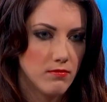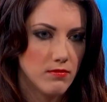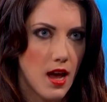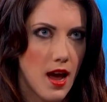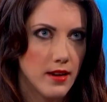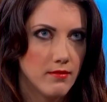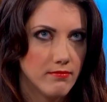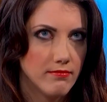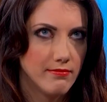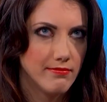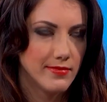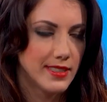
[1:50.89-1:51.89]
not
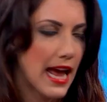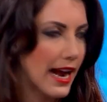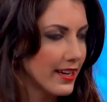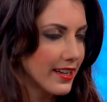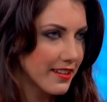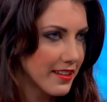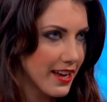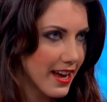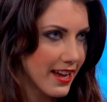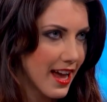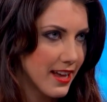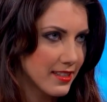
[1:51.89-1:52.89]
technically,
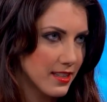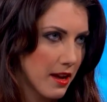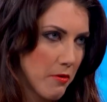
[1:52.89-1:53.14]
I guess.